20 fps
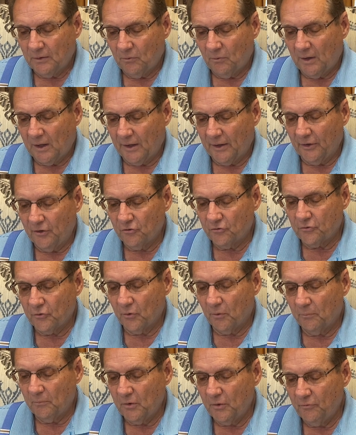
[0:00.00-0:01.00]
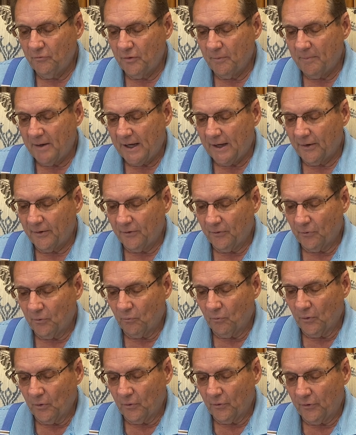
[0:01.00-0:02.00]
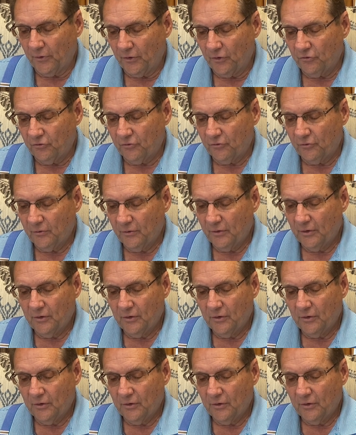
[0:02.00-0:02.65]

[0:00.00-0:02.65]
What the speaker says: while Israel moved about in the wilderness.